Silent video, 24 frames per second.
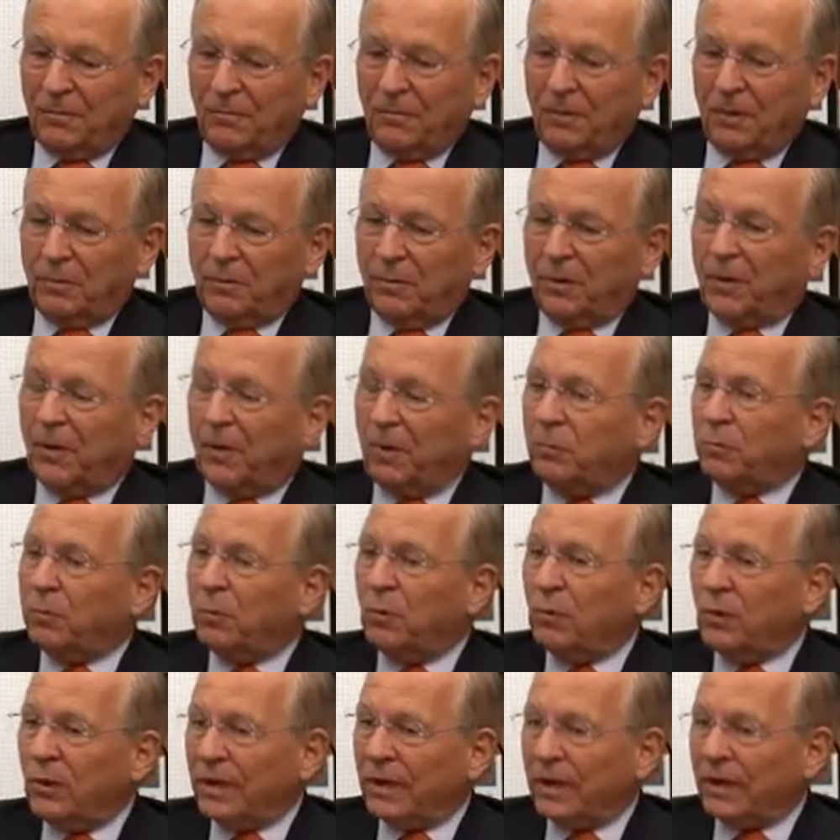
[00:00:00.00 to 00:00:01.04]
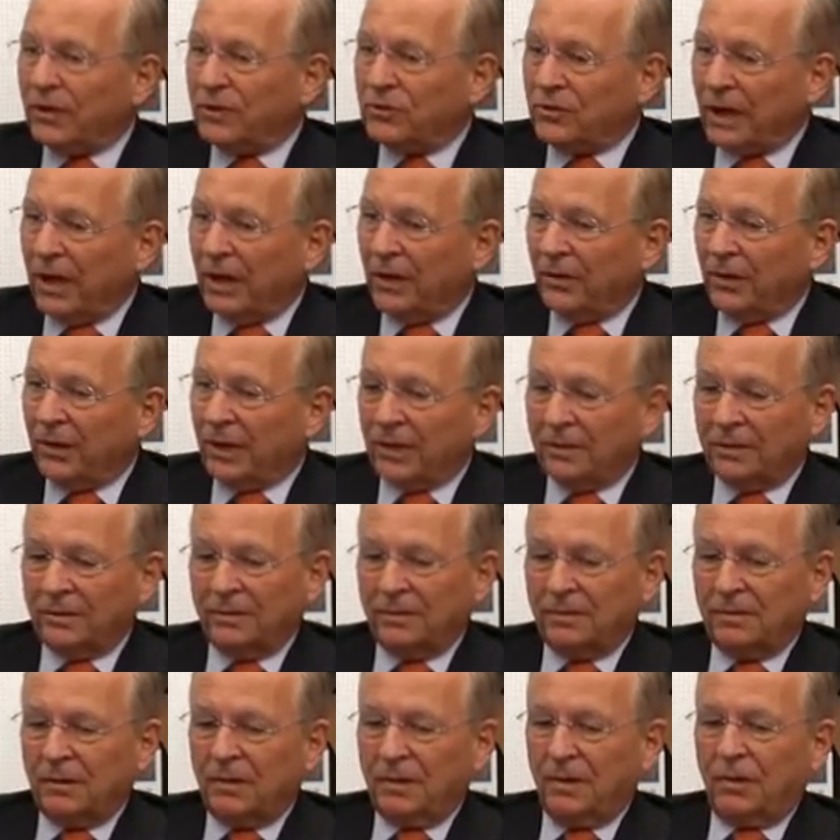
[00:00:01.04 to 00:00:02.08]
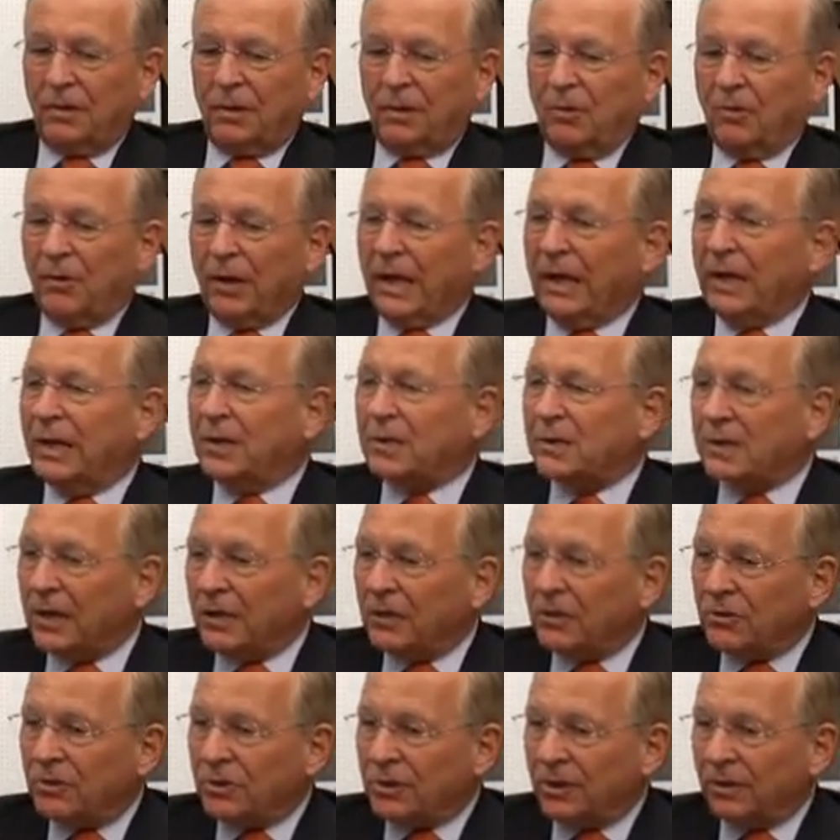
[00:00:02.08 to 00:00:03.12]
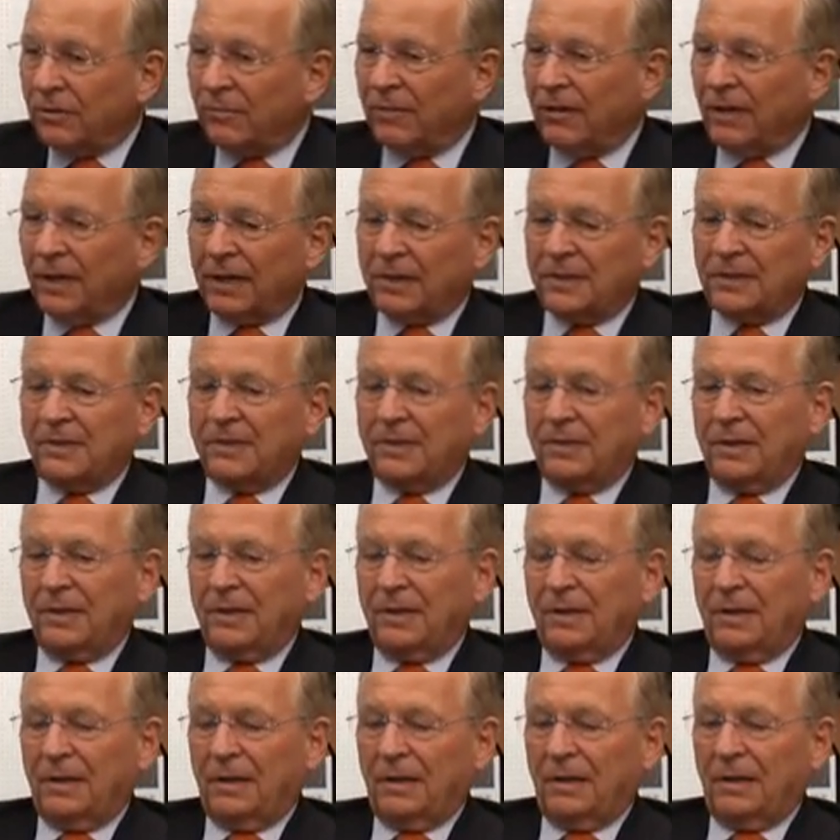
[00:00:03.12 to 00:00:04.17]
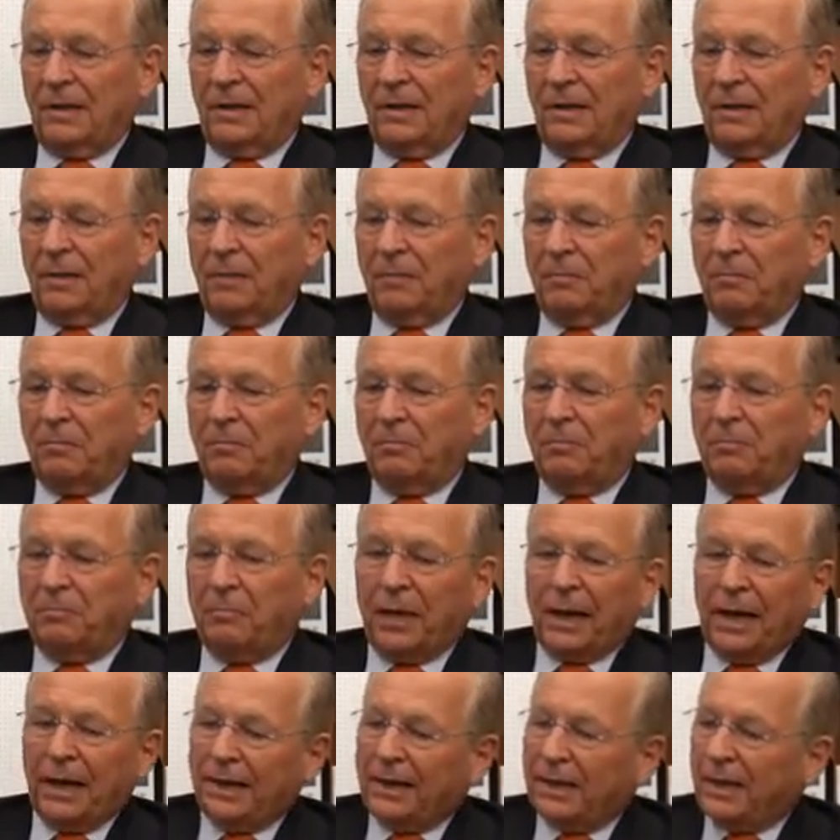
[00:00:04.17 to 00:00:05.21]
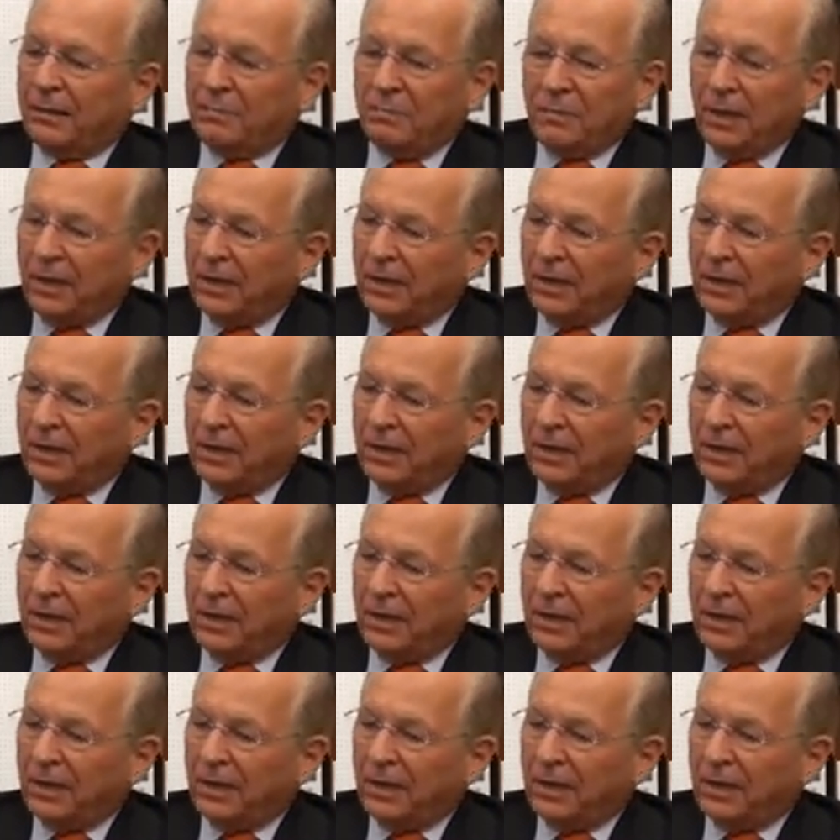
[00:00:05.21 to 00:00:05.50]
what we call pooling and sharing, creating synergy effects, buying